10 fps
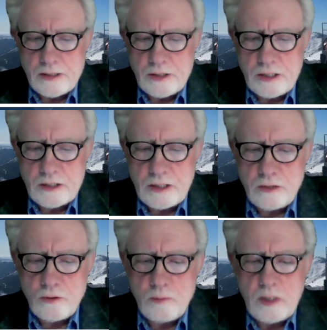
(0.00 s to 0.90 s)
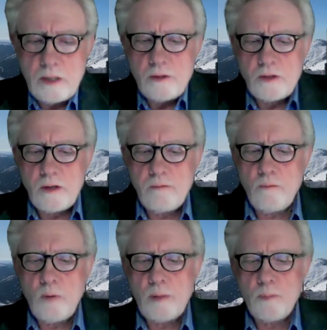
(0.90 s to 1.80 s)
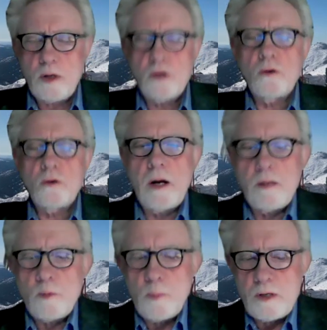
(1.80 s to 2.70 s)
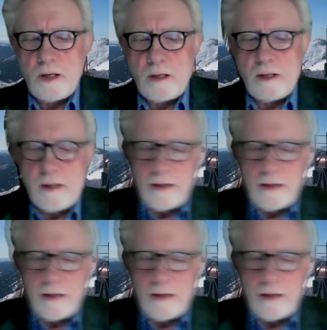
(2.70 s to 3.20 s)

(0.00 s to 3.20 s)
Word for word: 62 meters of 1.2 grams per ton